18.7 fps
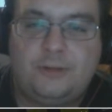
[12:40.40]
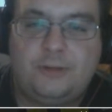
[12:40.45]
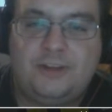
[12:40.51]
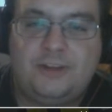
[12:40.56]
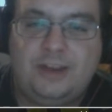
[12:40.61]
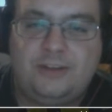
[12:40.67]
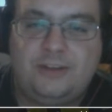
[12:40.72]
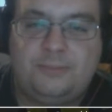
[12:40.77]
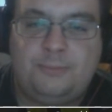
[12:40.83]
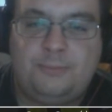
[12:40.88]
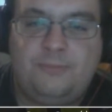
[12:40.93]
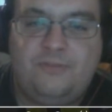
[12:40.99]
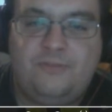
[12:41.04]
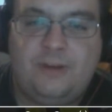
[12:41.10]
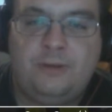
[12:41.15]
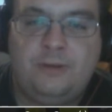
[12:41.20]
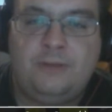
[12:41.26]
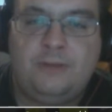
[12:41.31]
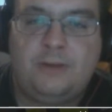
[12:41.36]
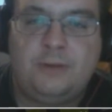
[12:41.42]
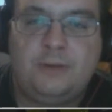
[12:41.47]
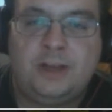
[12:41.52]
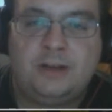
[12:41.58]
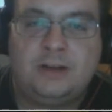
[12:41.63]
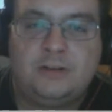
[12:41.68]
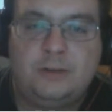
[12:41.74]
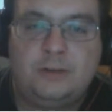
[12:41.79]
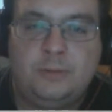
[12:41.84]
I would say it's
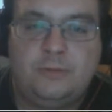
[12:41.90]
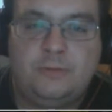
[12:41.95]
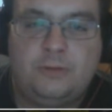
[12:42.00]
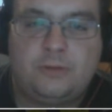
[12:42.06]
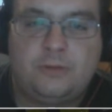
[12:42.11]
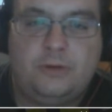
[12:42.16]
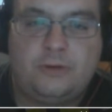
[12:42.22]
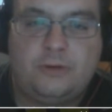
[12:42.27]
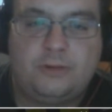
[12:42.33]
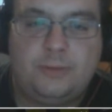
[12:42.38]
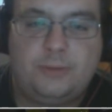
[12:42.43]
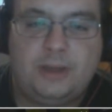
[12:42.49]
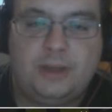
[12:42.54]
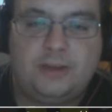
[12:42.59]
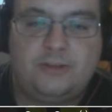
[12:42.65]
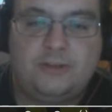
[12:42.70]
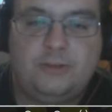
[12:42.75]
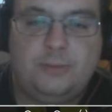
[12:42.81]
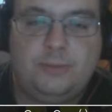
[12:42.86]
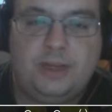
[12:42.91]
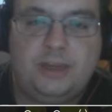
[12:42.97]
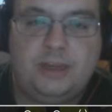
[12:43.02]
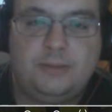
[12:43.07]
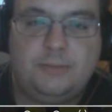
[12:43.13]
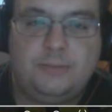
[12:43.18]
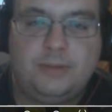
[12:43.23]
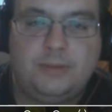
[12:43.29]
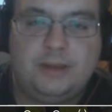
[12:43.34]
very, very uncommon for casual players
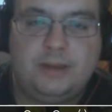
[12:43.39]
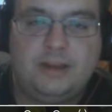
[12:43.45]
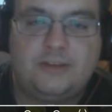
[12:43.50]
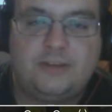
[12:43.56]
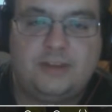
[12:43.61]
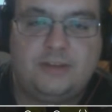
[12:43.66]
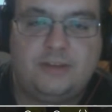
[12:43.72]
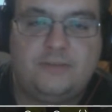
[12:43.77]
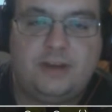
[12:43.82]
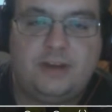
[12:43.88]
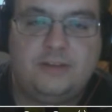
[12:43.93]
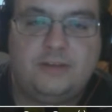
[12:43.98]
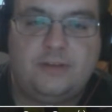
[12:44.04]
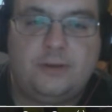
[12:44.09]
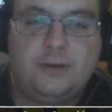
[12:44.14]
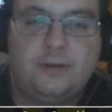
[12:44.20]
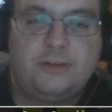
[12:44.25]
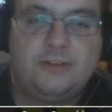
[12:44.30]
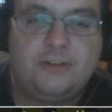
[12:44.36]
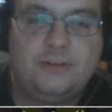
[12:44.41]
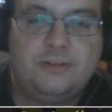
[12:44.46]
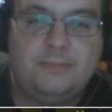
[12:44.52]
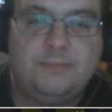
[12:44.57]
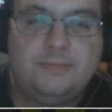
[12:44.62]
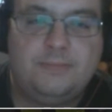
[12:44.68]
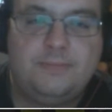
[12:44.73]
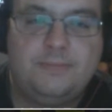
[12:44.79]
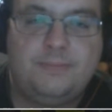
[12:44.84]
to beat him in less than 5
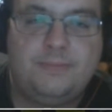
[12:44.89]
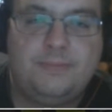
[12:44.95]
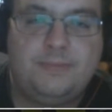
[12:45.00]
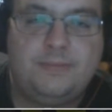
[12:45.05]
hours.